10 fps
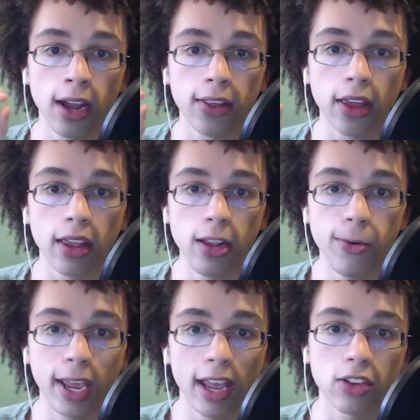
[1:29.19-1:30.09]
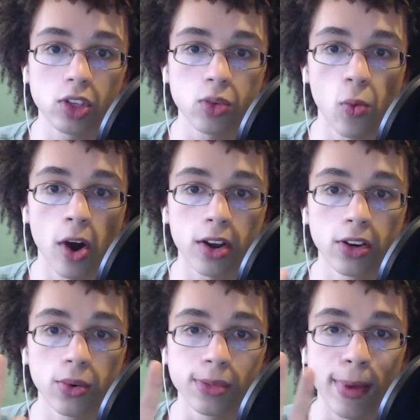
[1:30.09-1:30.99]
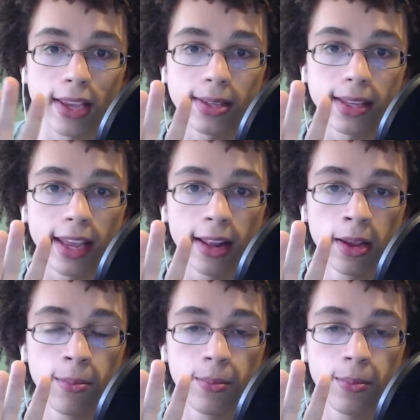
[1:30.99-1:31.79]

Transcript: that you can't just walk into his base and kill him.